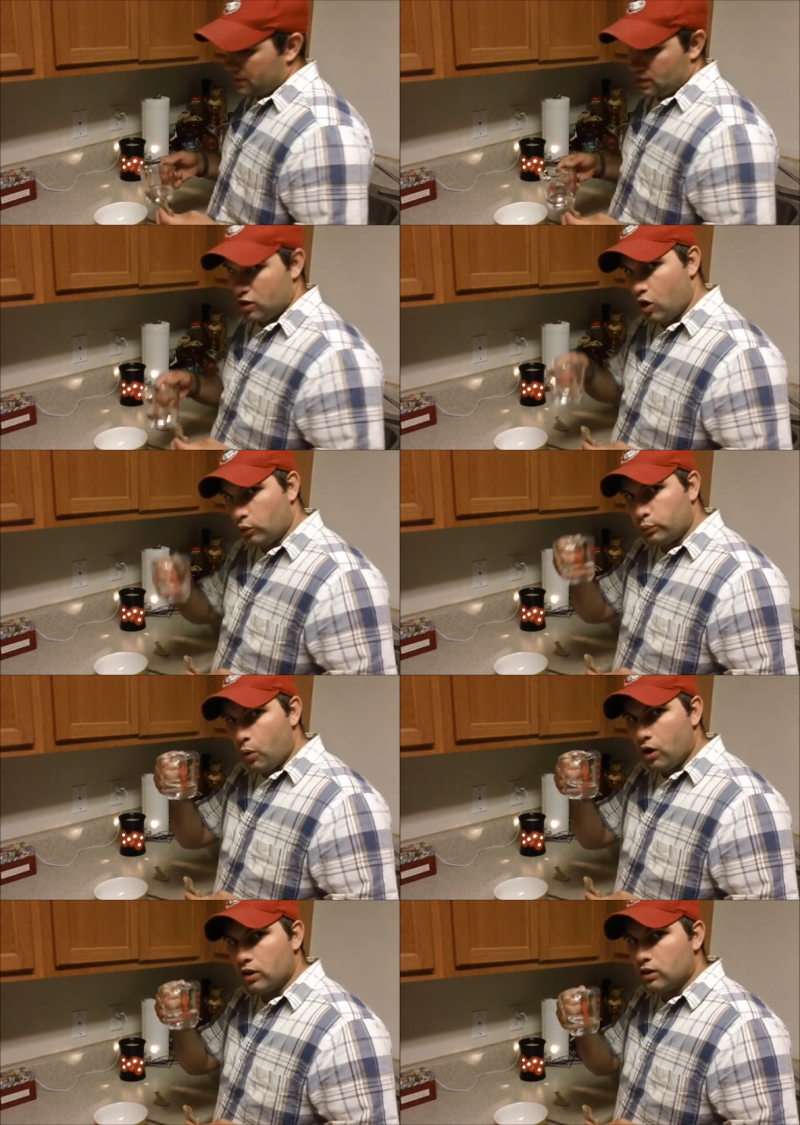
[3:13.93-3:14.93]
cold
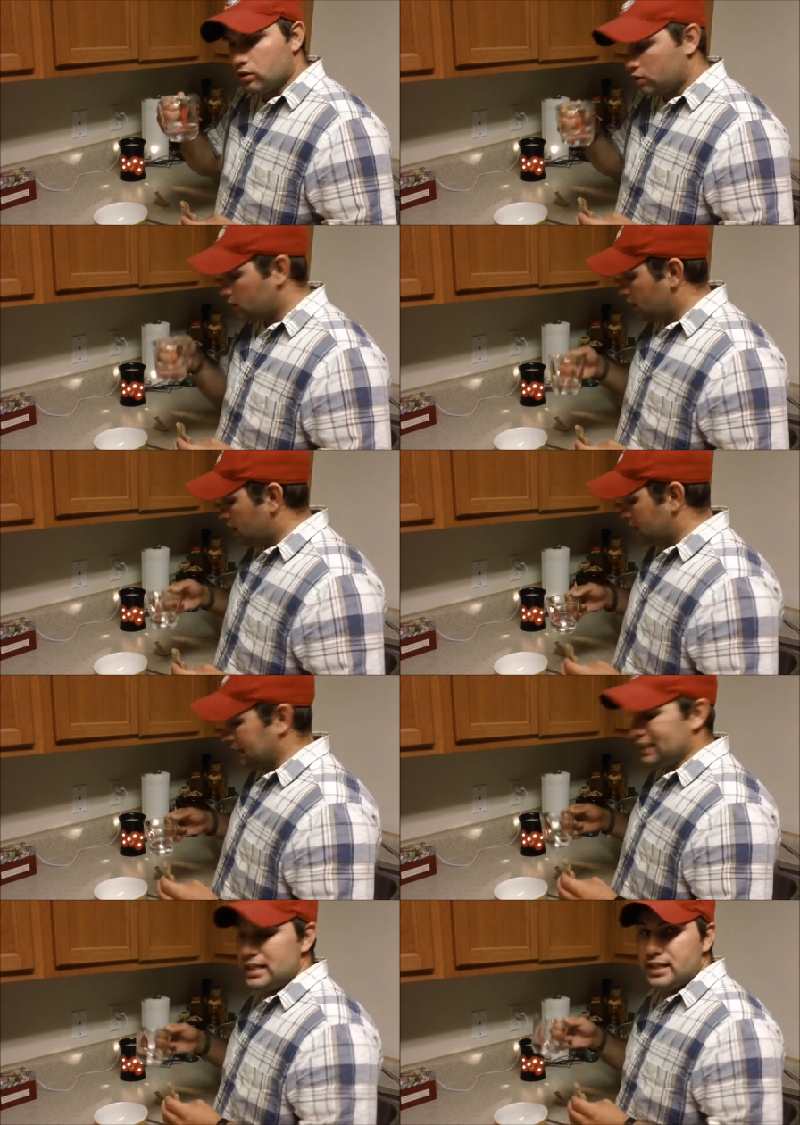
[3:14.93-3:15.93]
water,
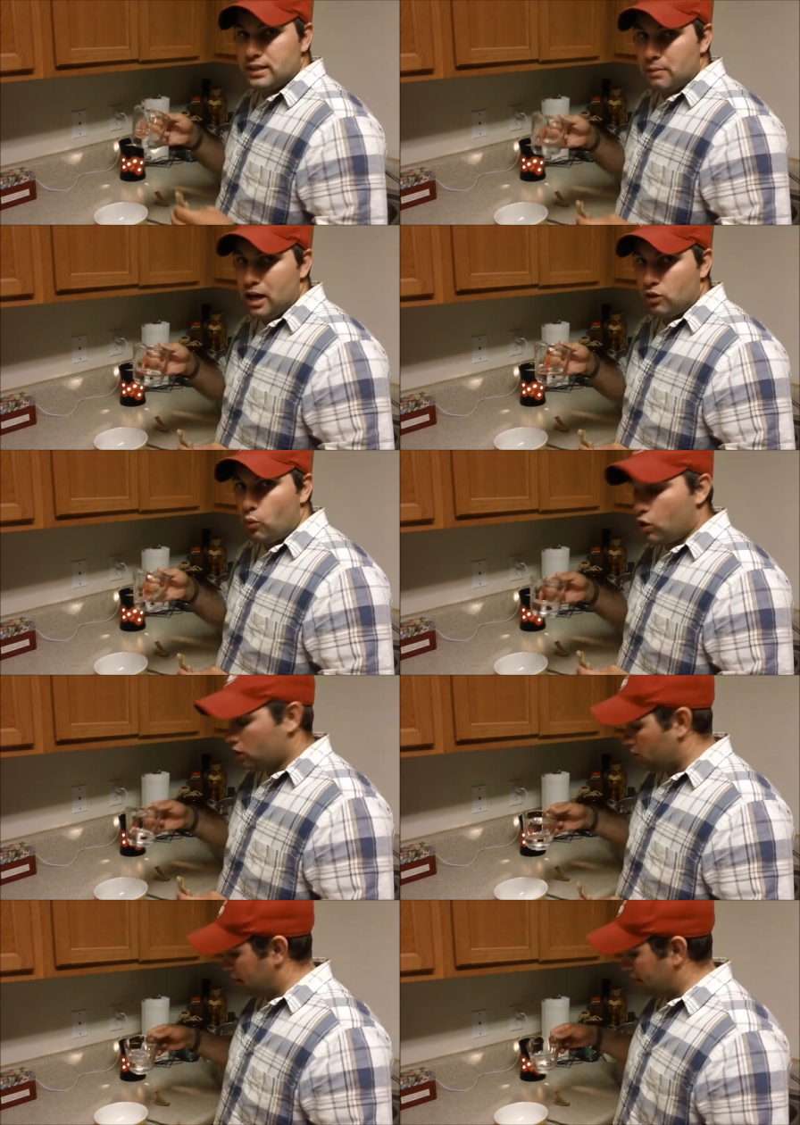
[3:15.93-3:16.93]
least amount of
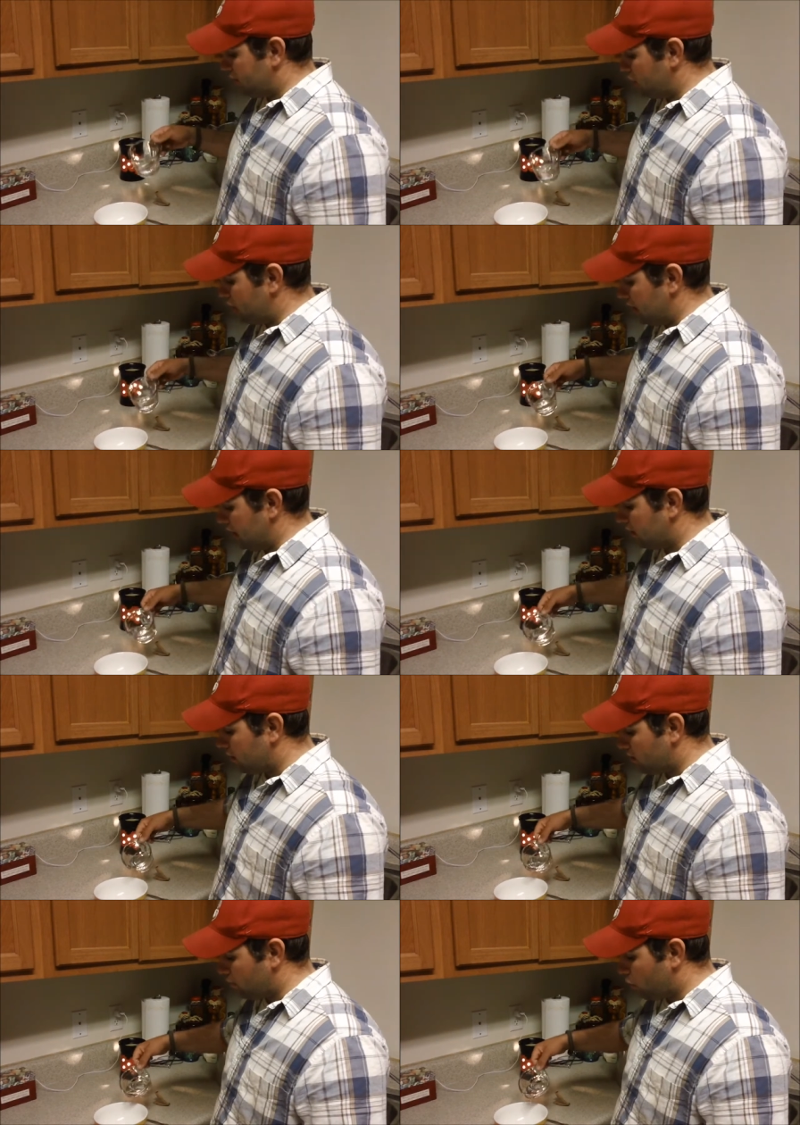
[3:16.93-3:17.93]
water as you need.
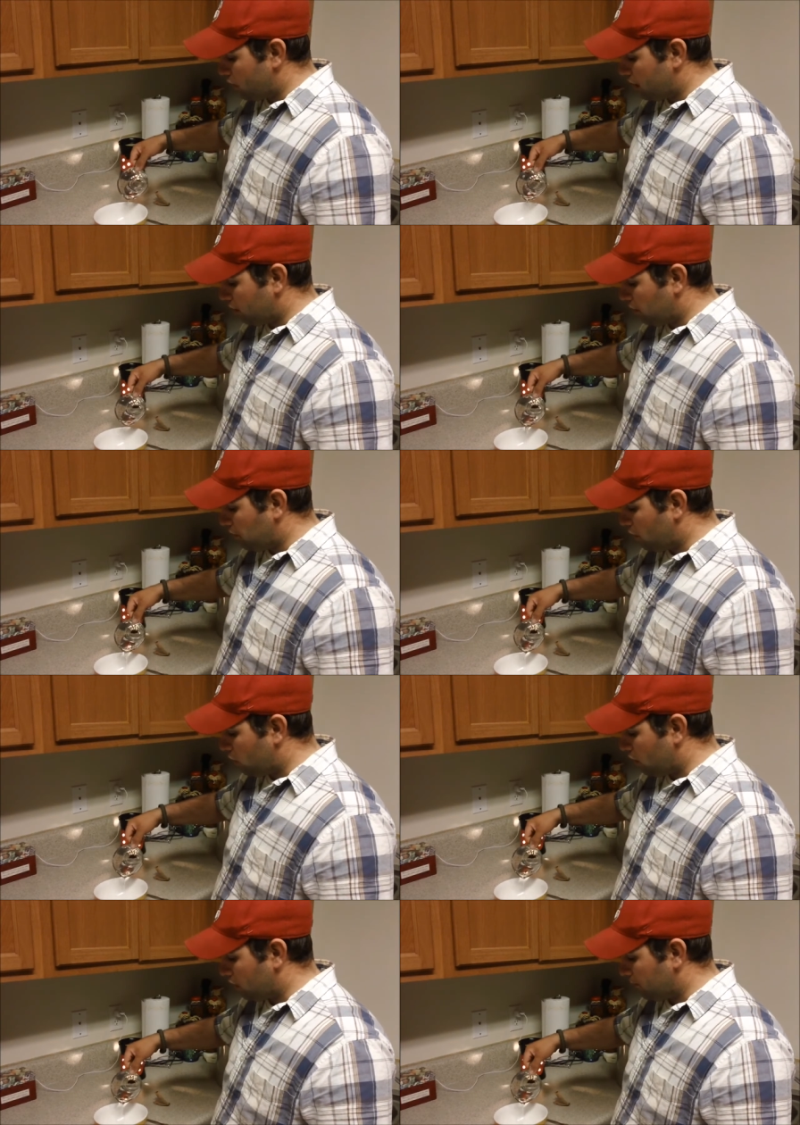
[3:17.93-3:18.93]
You pour in a little bit of
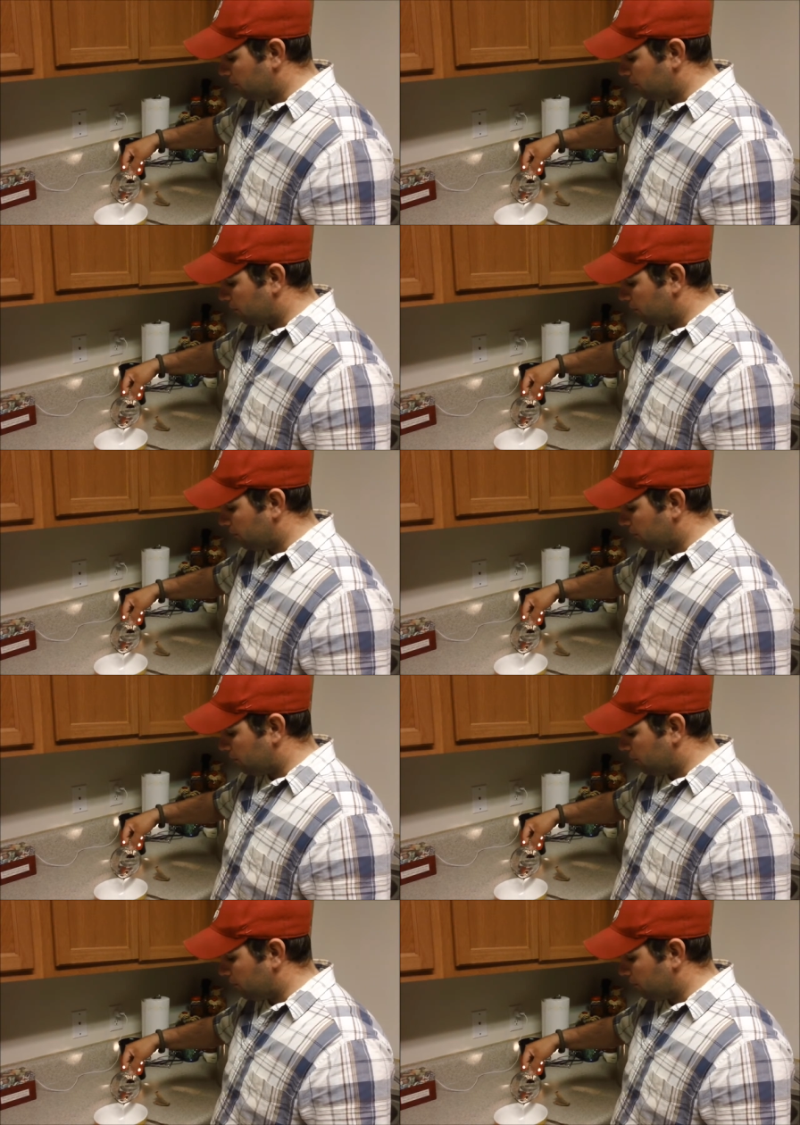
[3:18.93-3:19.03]
water,